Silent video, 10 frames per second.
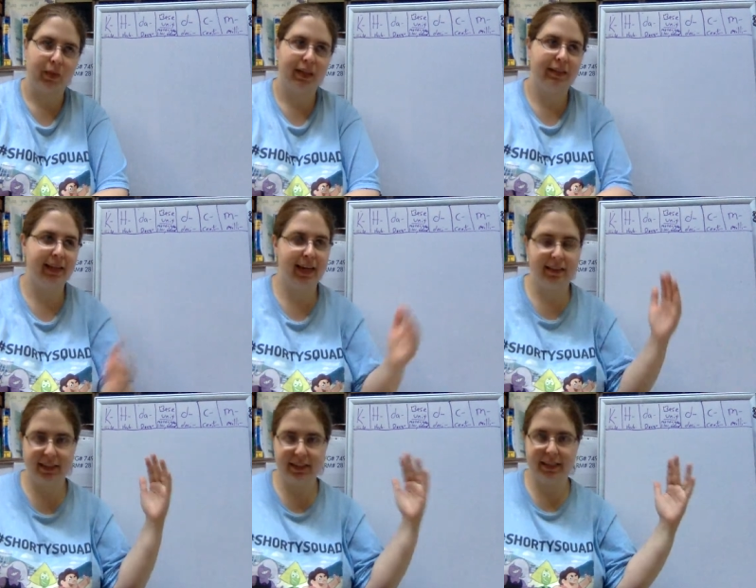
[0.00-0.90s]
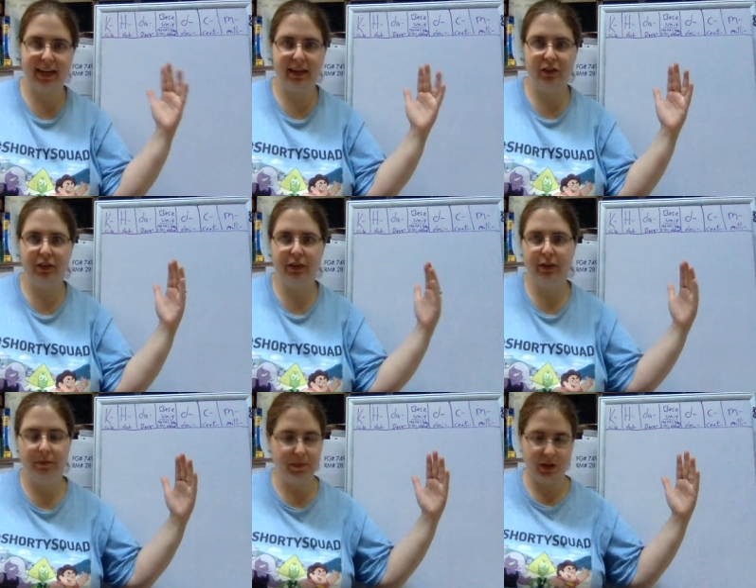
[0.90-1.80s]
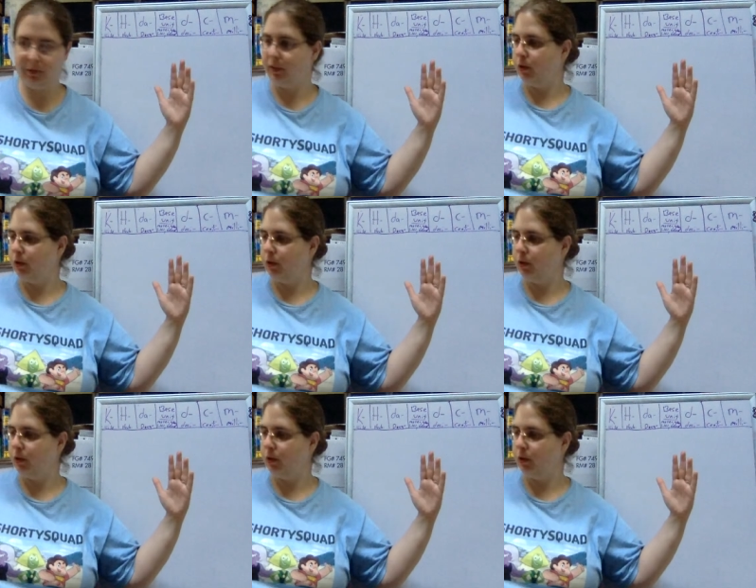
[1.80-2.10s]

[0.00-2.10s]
It's that standard measurement.